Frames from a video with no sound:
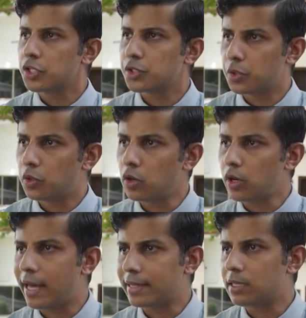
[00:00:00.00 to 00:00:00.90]

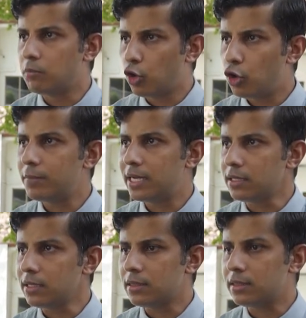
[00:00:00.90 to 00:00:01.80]
So okay. at the
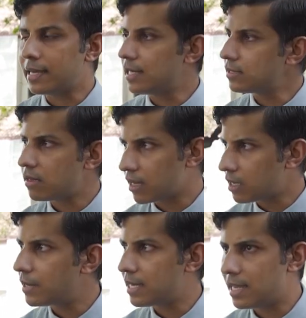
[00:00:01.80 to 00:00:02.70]
moment, that is a
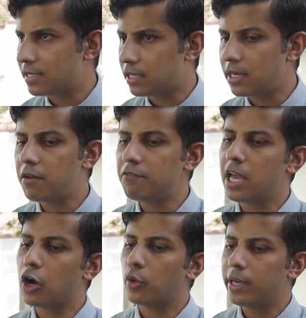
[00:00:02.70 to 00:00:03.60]
recommendation and
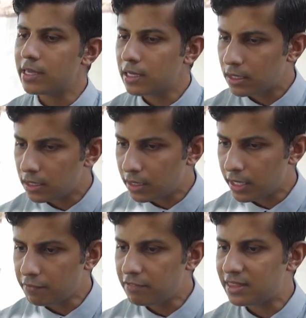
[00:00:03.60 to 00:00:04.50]
we are going
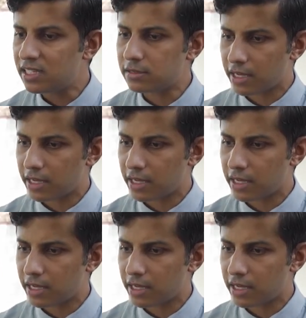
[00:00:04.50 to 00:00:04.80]
ahead with this